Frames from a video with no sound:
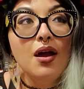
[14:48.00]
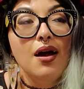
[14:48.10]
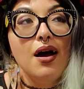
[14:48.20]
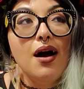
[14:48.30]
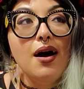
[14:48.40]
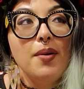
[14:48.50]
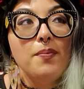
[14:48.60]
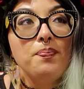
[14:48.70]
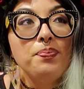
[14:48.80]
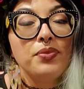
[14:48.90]
kind
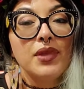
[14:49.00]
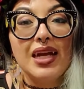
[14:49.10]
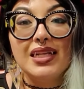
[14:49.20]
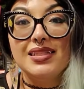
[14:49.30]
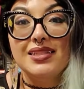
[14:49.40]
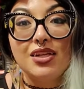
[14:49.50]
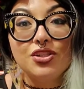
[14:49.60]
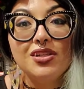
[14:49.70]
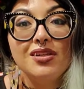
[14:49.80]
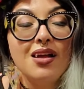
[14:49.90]
of
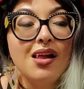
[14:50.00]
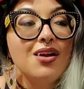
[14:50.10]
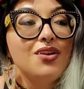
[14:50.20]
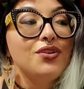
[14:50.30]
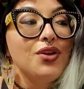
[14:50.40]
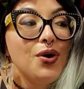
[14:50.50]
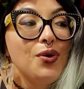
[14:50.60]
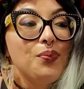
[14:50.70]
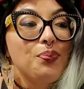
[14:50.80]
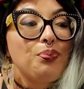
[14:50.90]
section.
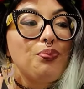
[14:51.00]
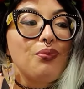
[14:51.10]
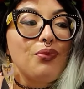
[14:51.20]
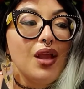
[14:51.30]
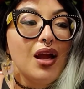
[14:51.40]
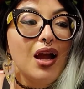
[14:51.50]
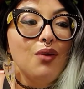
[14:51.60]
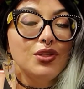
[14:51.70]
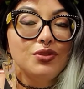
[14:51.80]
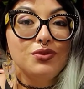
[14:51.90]
So I
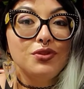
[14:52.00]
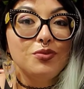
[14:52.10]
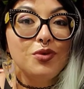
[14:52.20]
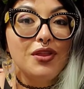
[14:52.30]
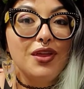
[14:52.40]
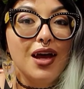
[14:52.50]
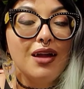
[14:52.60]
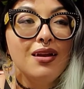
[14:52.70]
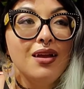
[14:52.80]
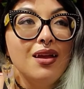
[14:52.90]
wish there was a little more of that.
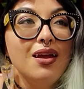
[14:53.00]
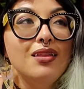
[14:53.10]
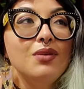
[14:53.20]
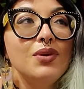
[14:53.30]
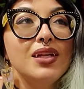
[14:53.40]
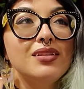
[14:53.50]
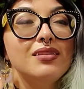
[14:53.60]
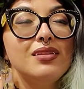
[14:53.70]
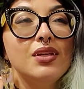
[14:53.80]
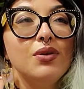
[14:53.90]
And then we got this
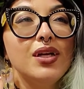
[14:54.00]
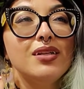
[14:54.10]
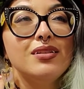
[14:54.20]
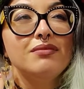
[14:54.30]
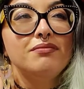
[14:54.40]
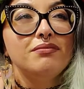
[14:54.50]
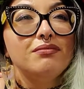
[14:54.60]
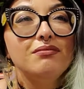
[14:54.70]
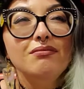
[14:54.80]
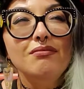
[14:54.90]
secret
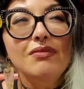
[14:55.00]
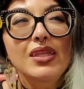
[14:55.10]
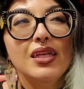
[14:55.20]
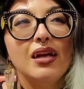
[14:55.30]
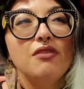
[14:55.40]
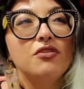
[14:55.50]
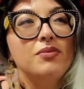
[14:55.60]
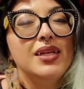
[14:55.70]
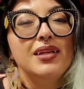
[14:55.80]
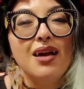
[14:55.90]

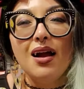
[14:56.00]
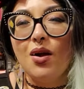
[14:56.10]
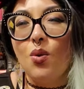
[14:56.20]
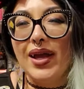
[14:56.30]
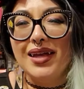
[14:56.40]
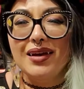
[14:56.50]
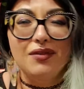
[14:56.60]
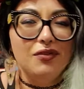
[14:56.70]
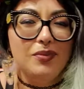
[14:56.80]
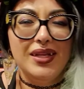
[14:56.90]
government, not quite
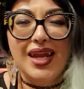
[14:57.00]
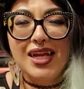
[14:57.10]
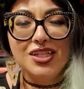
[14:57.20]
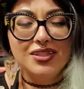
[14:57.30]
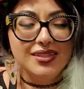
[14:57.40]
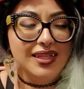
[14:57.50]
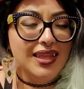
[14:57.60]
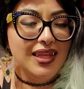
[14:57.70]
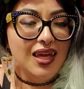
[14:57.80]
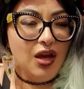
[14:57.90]
government agency
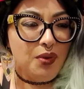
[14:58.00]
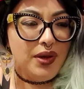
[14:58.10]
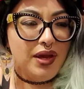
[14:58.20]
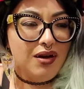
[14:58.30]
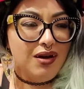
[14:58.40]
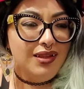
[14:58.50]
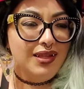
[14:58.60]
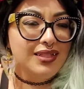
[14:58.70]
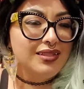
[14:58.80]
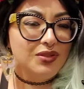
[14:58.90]
thing going on
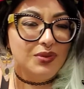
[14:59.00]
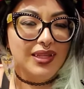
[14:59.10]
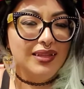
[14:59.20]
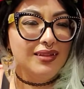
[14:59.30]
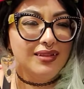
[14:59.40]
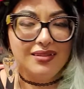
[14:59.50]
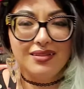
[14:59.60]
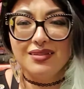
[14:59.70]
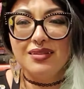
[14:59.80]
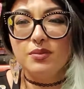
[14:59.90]
that's doing this
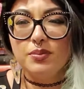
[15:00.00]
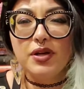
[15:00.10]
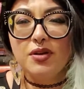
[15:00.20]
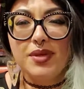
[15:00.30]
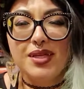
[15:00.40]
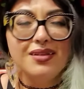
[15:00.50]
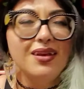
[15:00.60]
experiment.